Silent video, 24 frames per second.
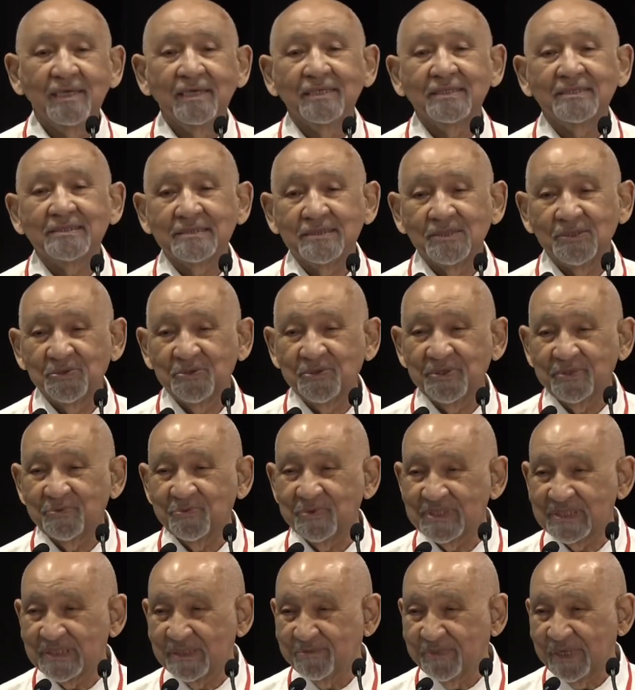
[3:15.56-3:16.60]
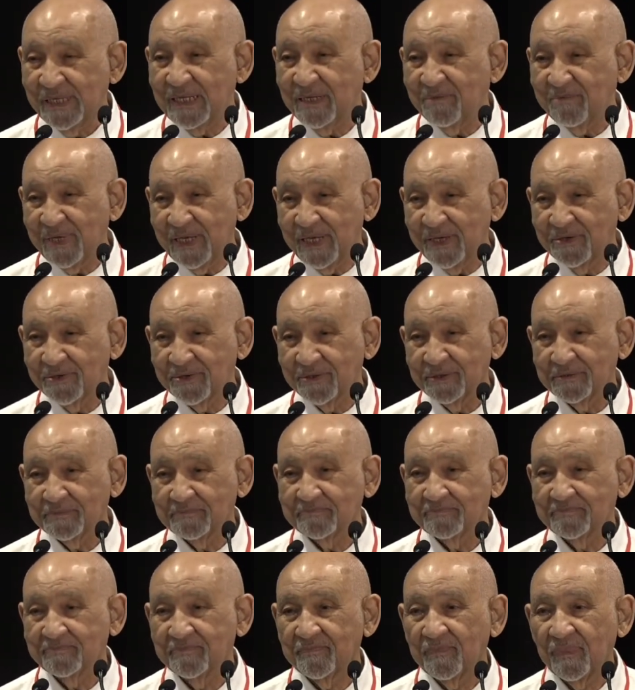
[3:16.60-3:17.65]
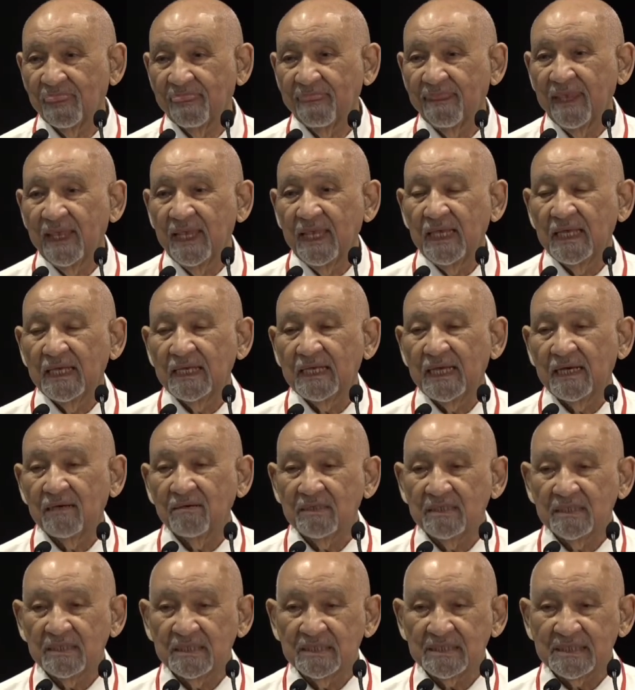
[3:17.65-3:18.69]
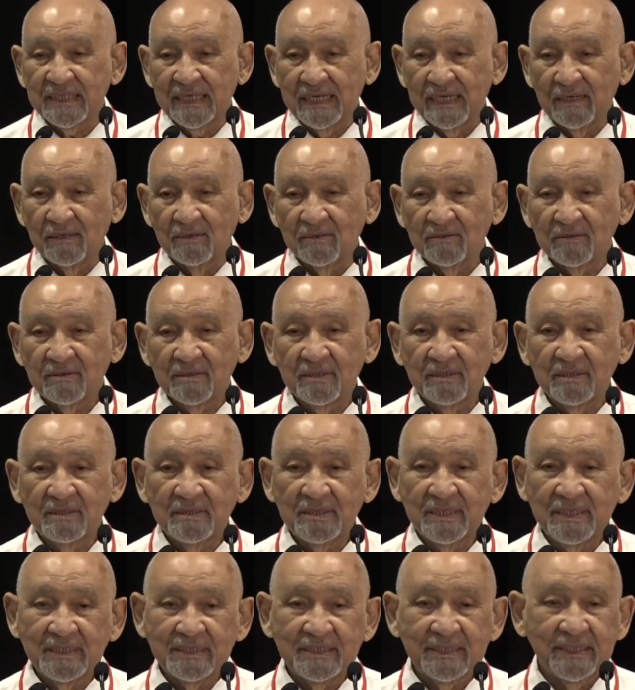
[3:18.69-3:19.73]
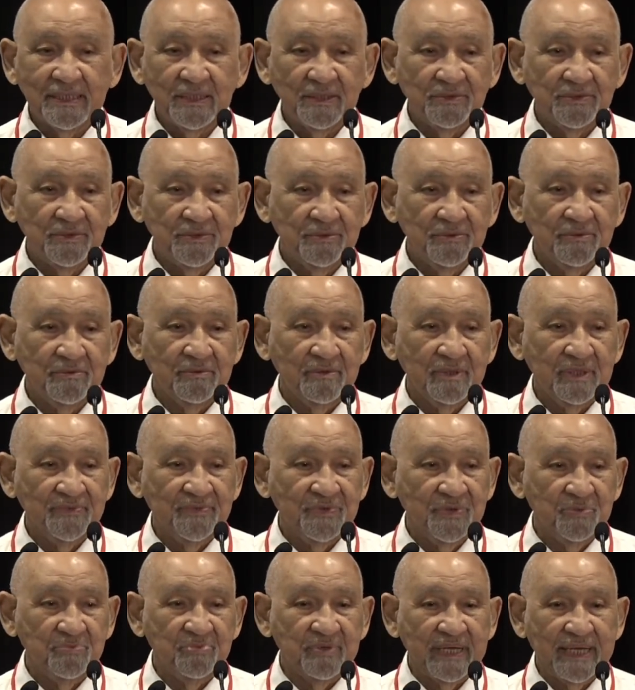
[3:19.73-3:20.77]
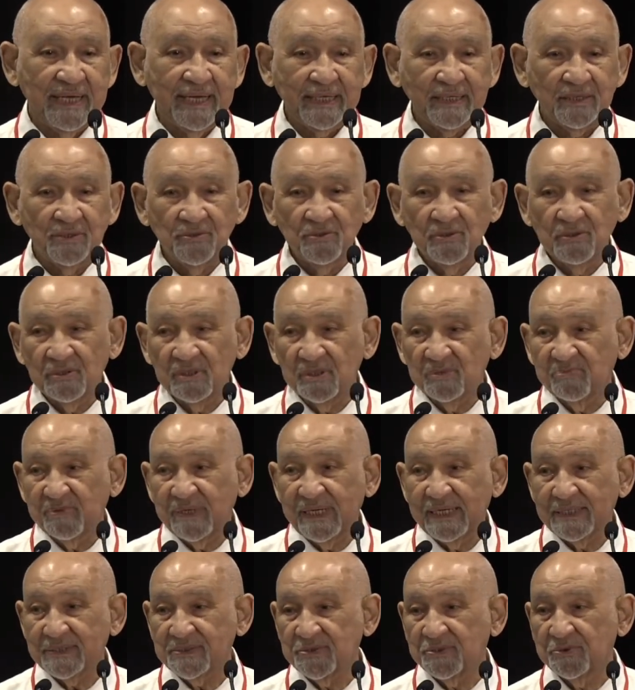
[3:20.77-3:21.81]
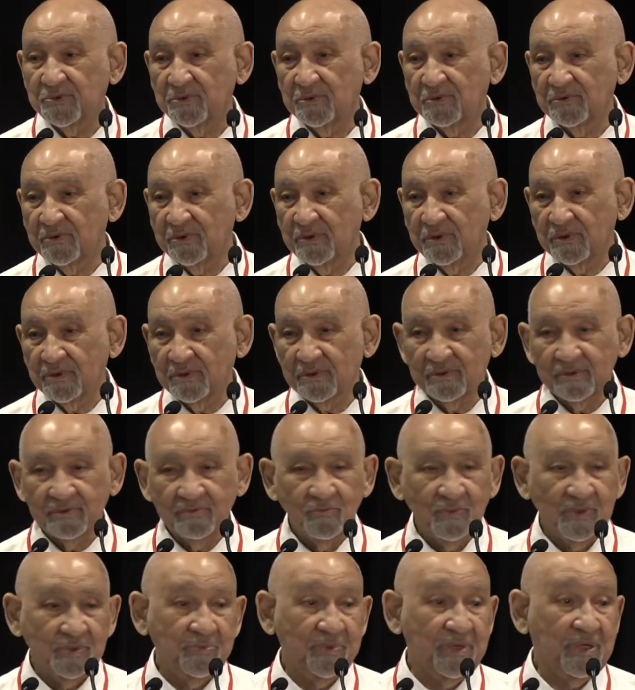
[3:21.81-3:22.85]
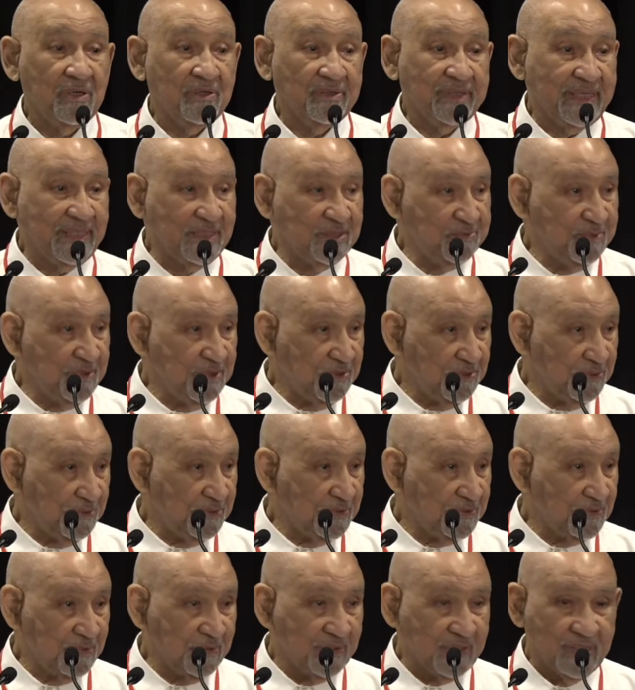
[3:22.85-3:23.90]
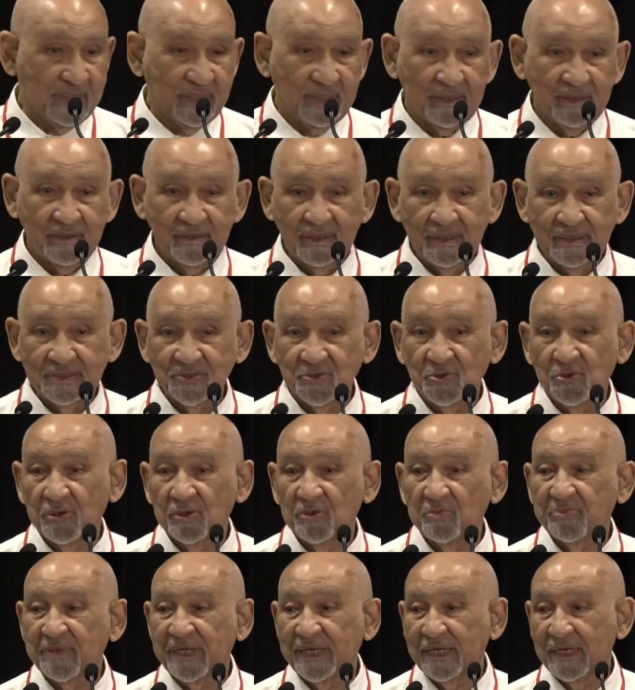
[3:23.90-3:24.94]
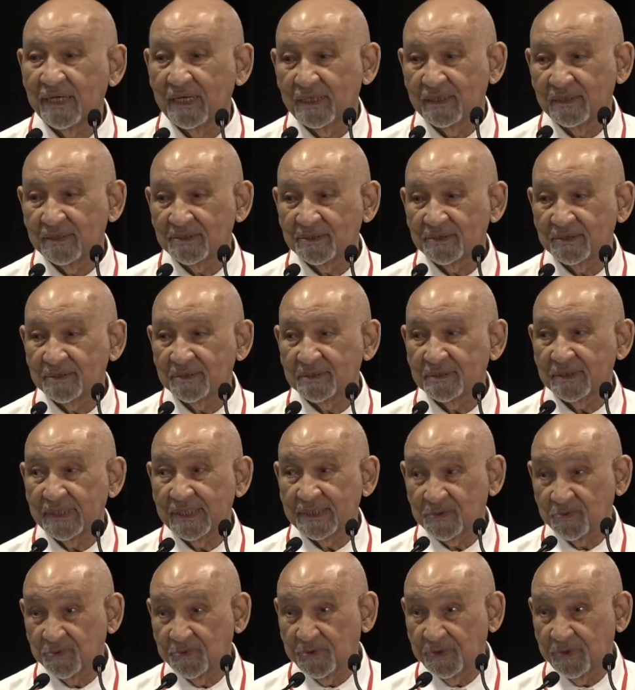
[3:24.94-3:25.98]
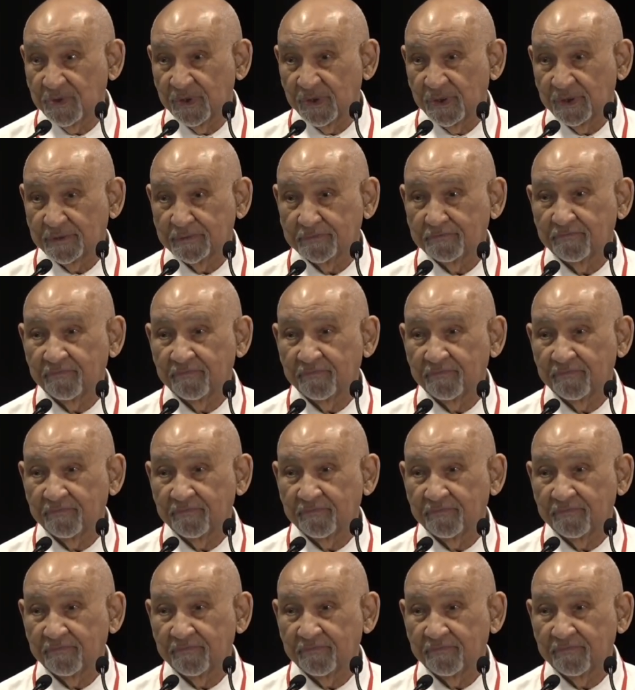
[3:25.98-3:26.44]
So it was a money maker. Now in the South, they tell you, if you're black, you go to the black school. You go to what we call HBUs, okay? Historical black colleges. That's where you go.